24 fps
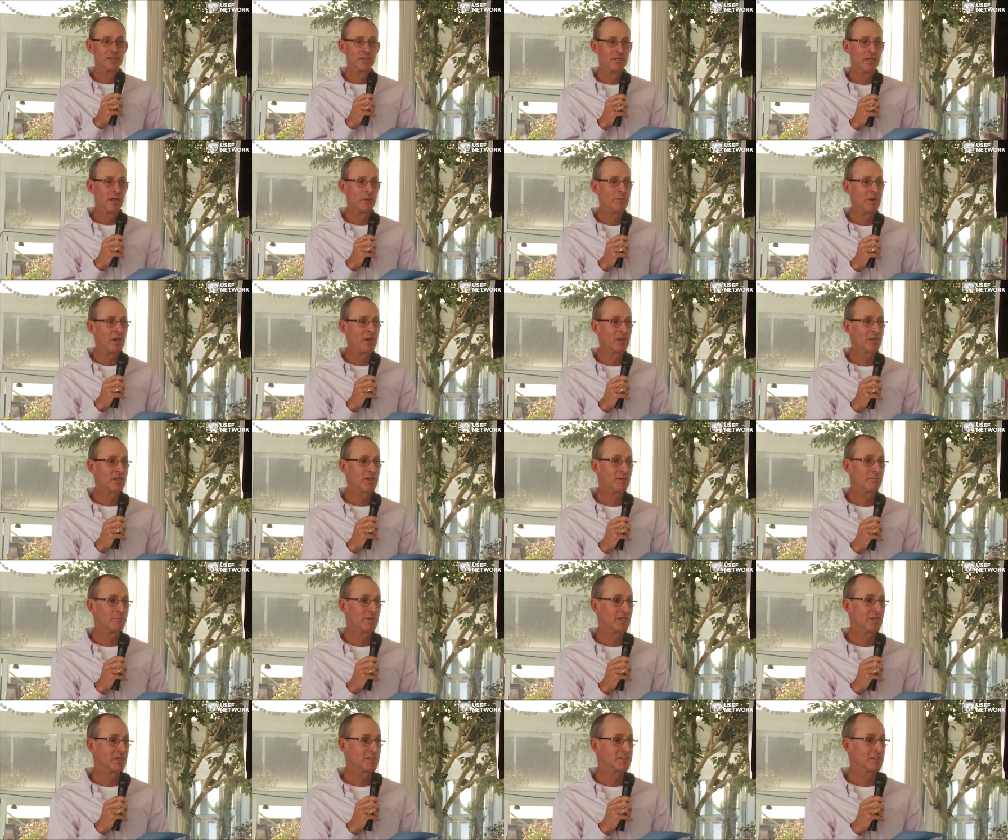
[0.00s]
America
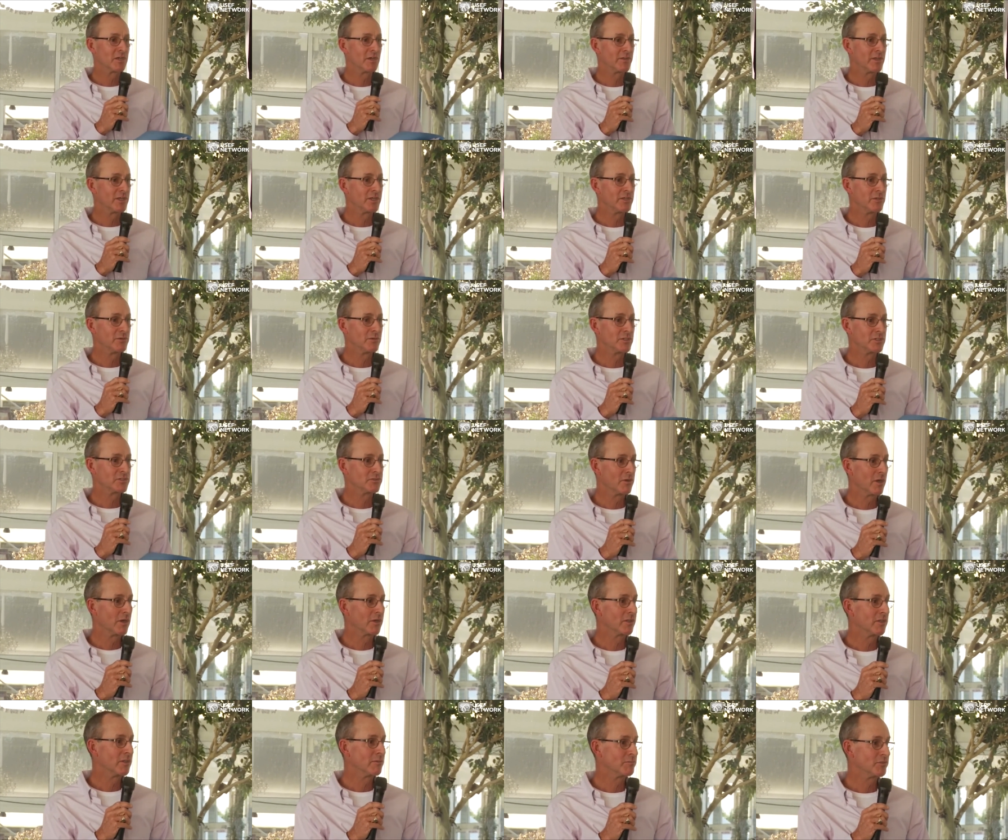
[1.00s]
because all they do is
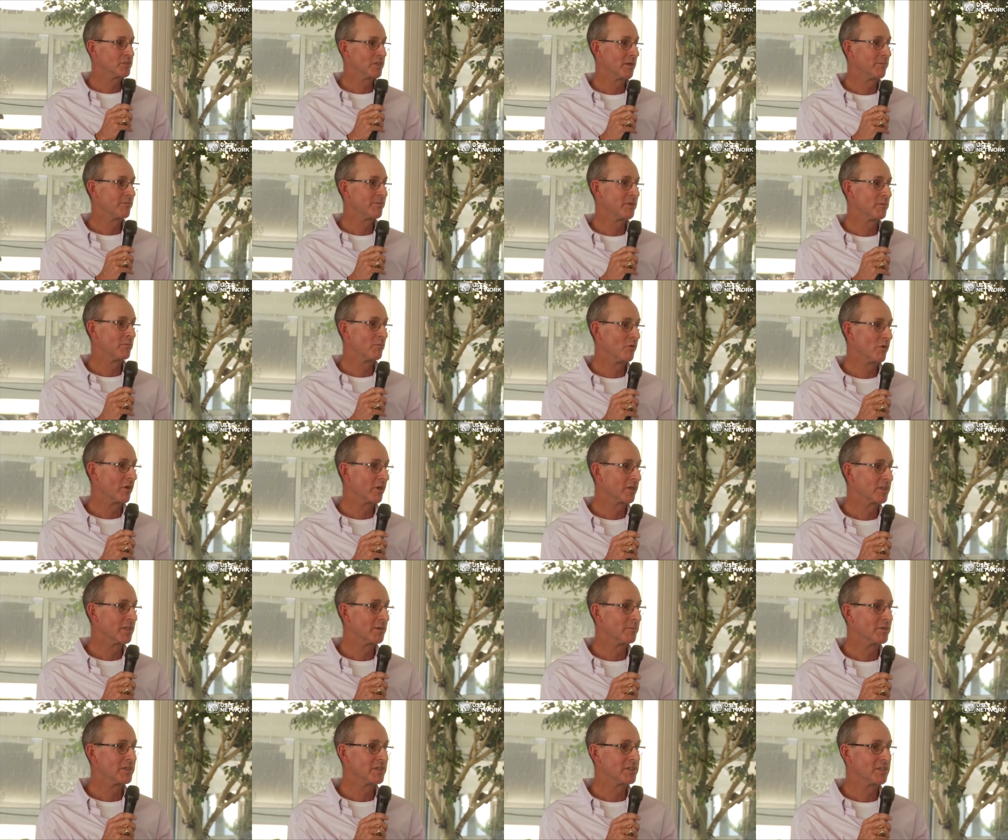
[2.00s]
drug them, jump them, work
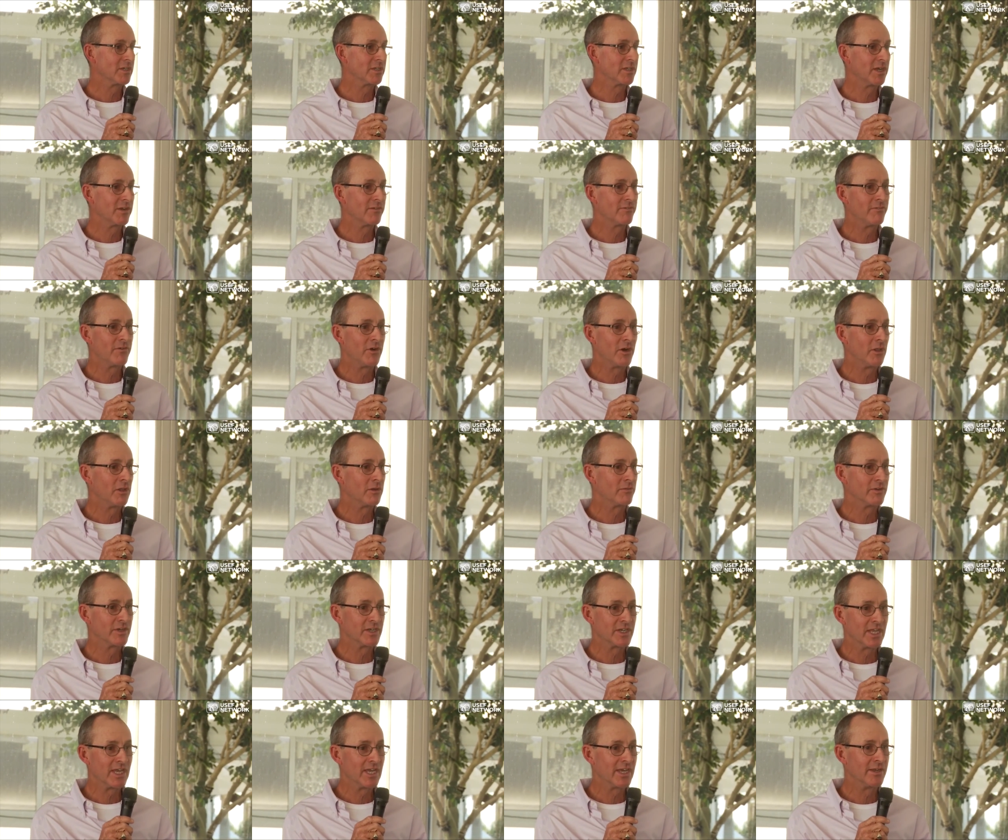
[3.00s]
them until they fall over
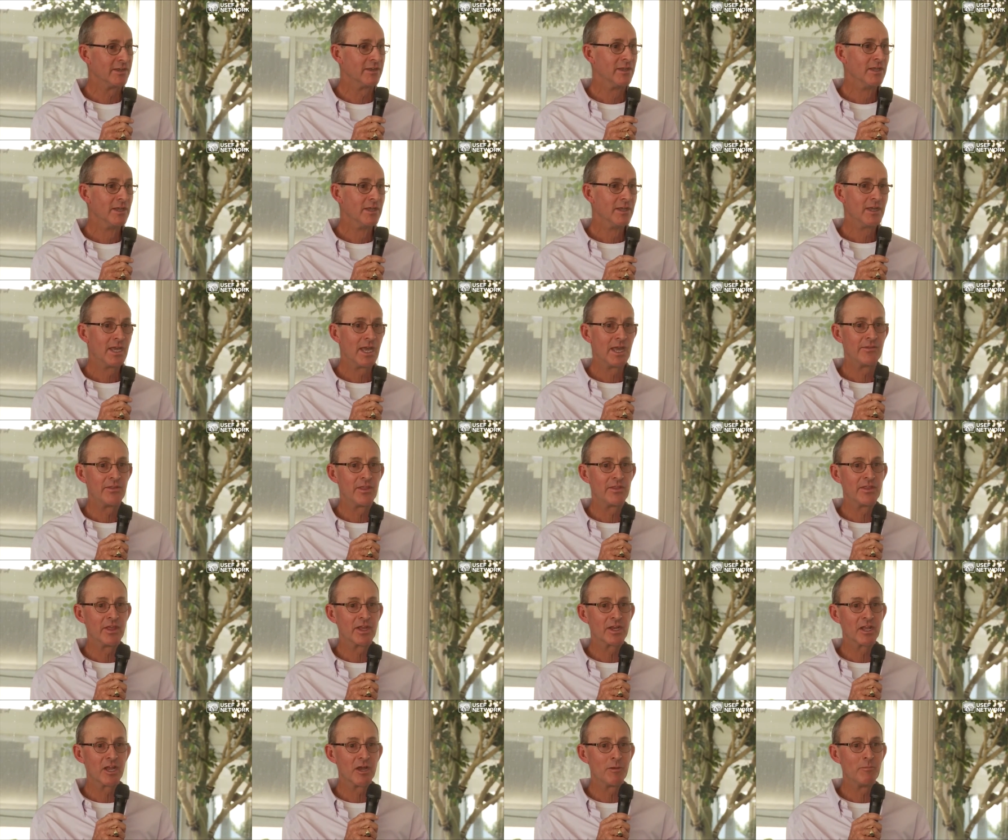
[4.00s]
dead and then
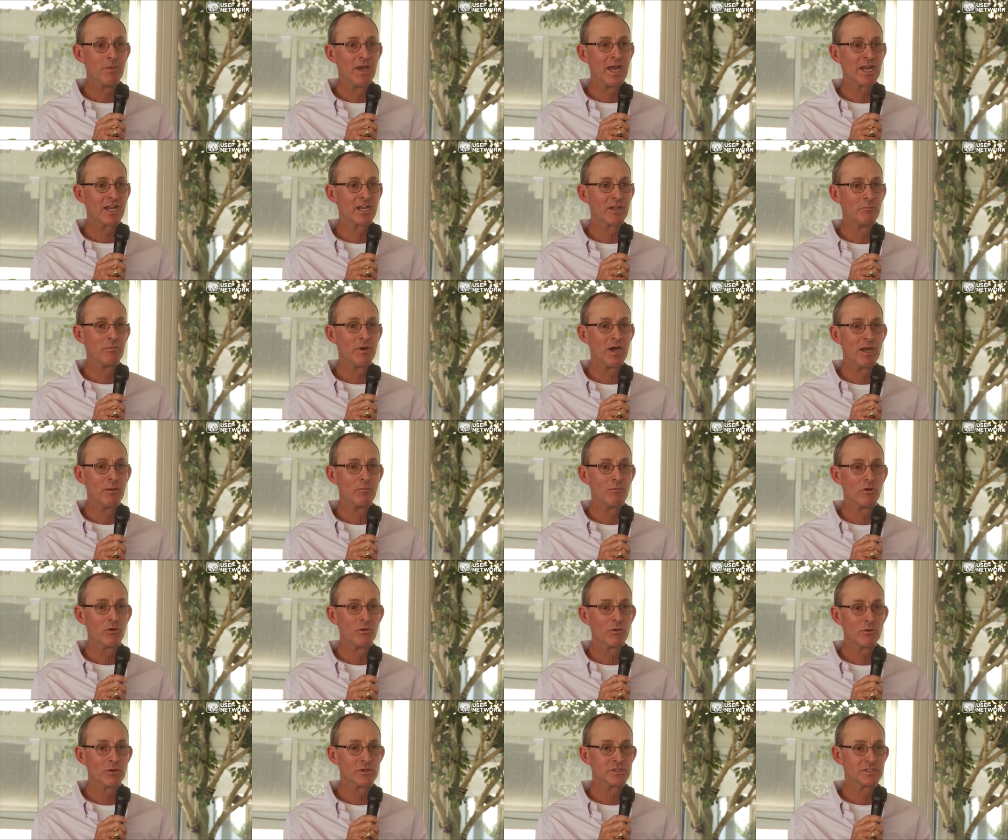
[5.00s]
they come back and buy more
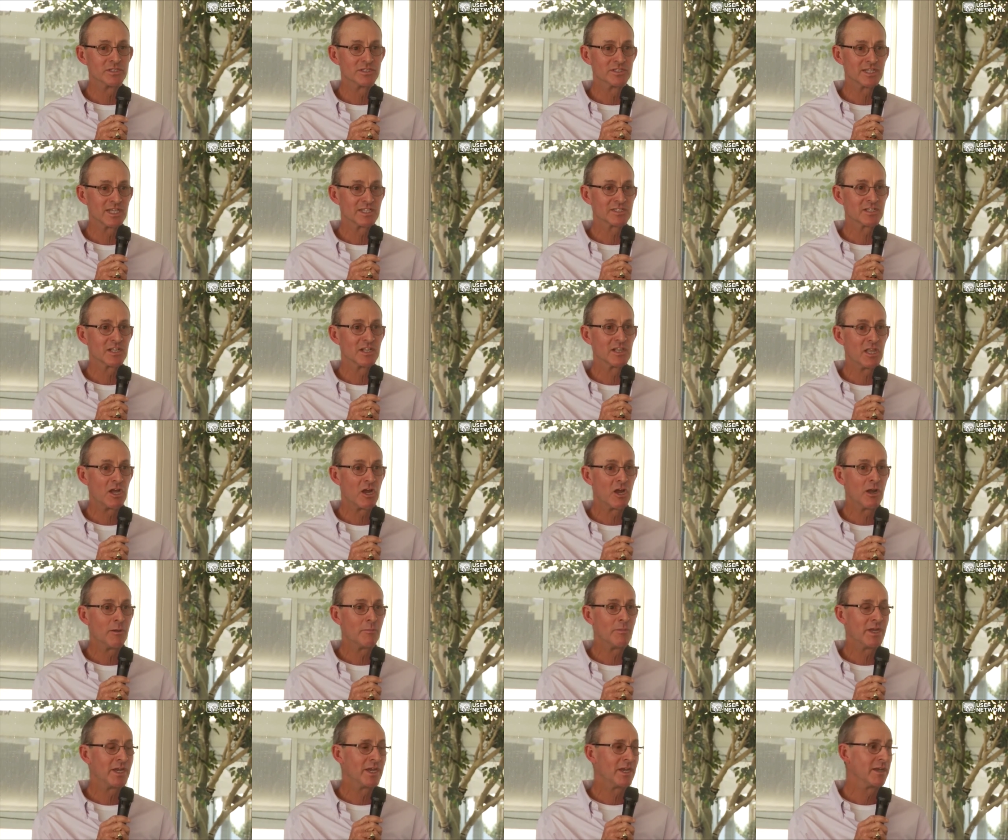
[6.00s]
horses. That's
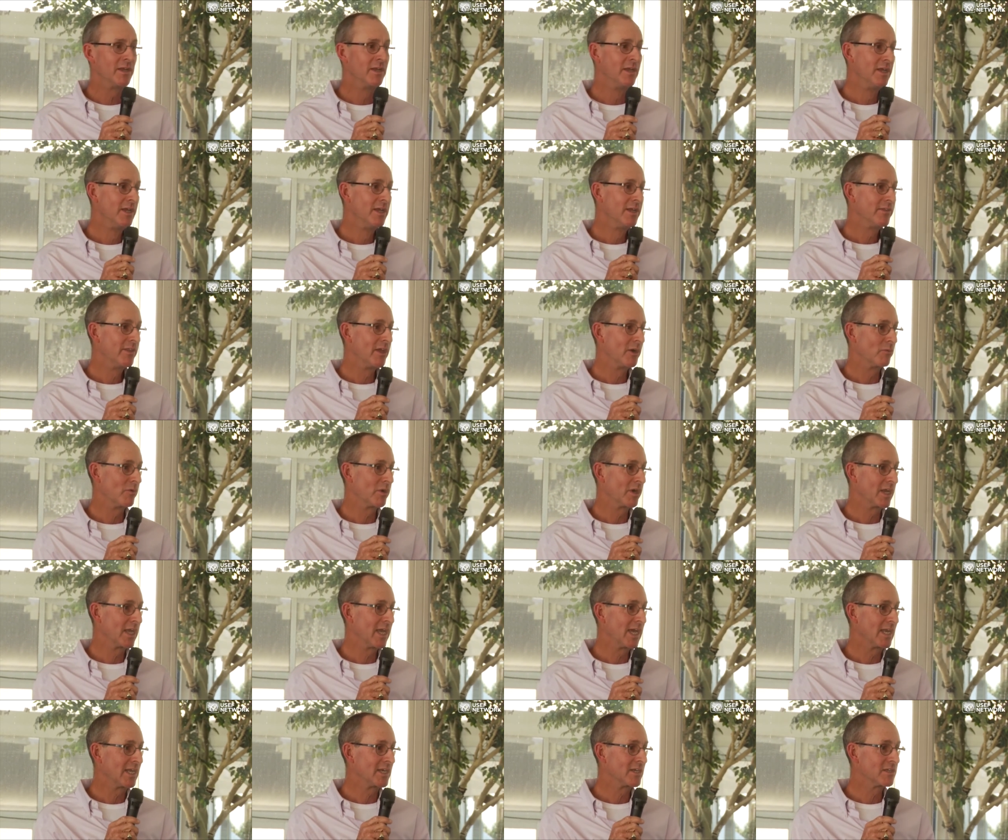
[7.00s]
alarming that we're
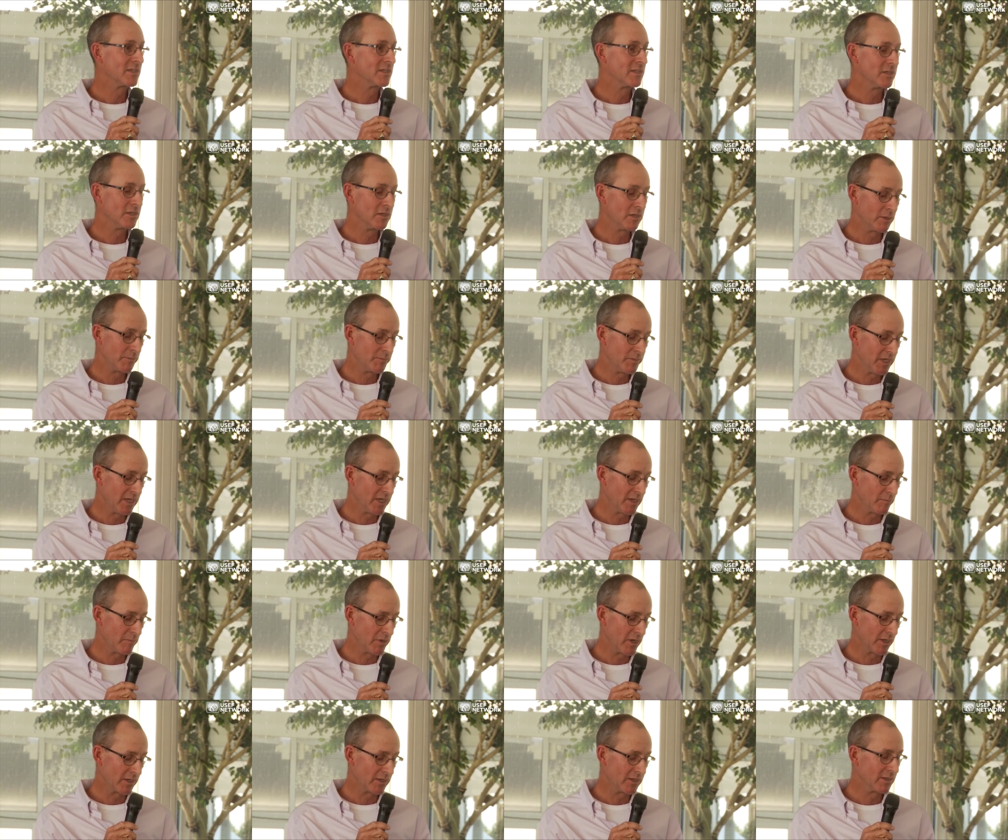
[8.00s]
getting to the European
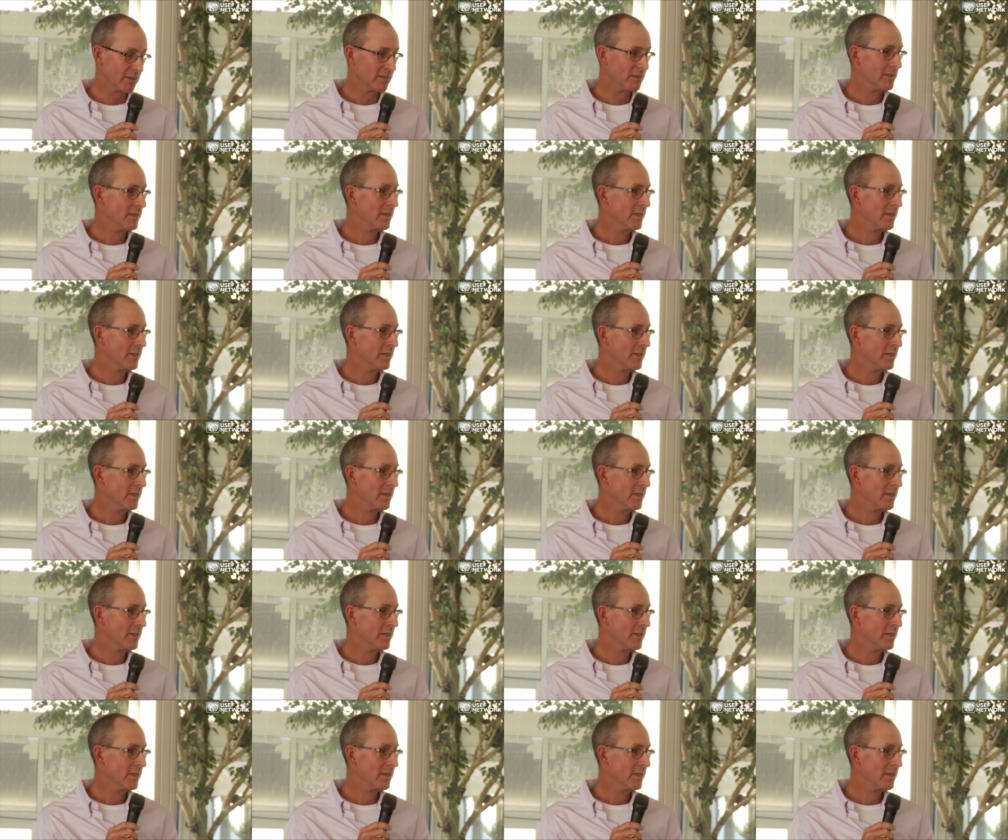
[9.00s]
market.